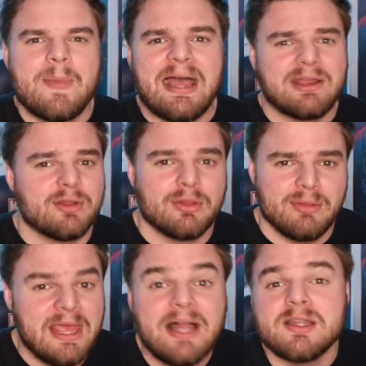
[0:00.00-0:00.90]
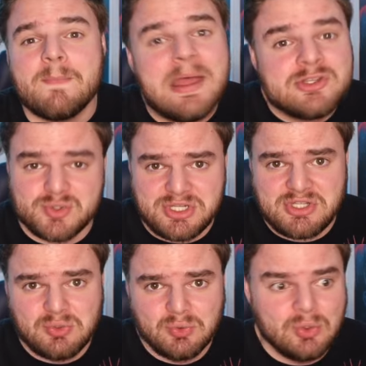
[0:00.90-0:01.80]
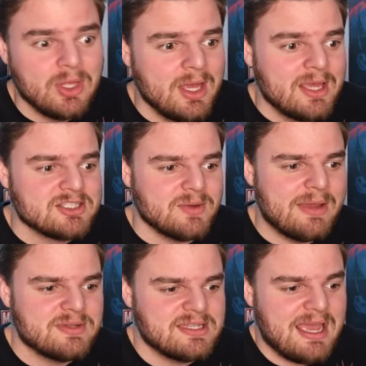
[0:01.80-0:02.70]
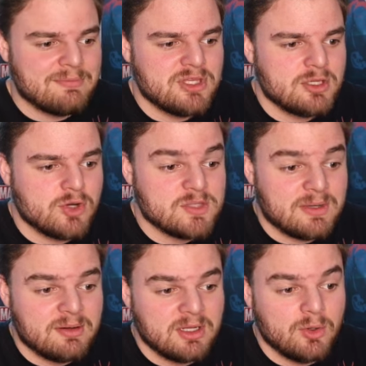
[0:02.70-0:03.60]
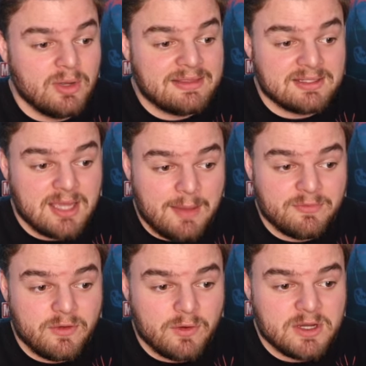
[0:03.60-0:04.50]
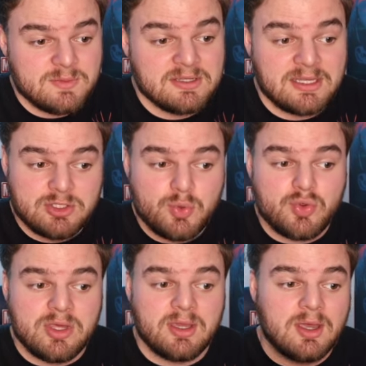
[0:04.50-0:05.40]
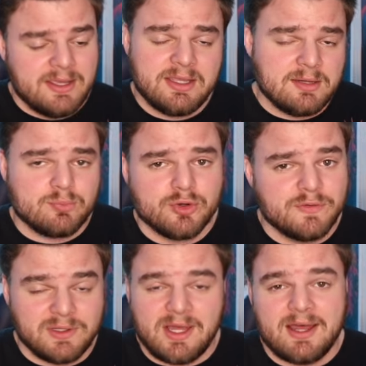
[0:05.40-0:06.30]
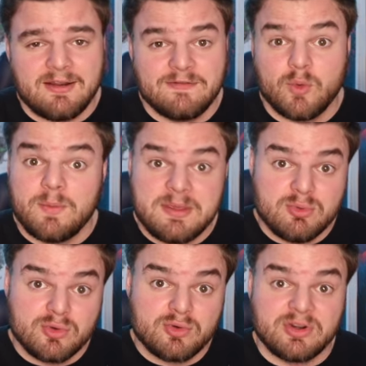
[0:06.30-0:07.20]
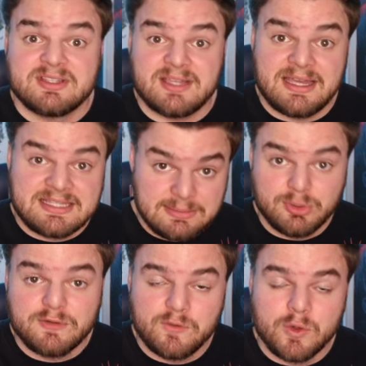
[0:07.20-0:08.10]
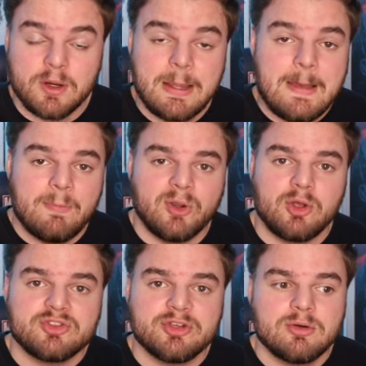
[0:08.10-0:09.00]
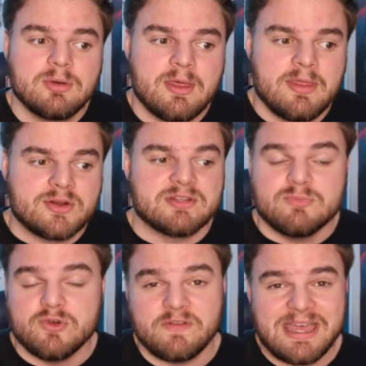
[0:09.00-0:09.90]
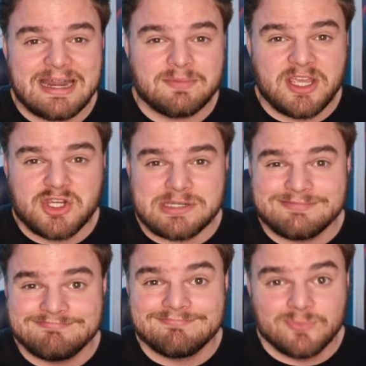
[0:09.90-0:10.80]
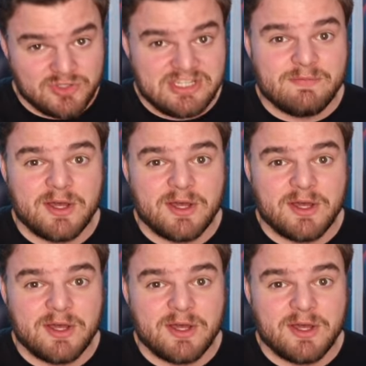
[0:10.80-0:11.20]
back in elementary school. So I would say I'm curious, but I want to go at the top of curious because I do think it can improve a lot of what people criticize the book for. But also, there's a movie adaptation, Sea of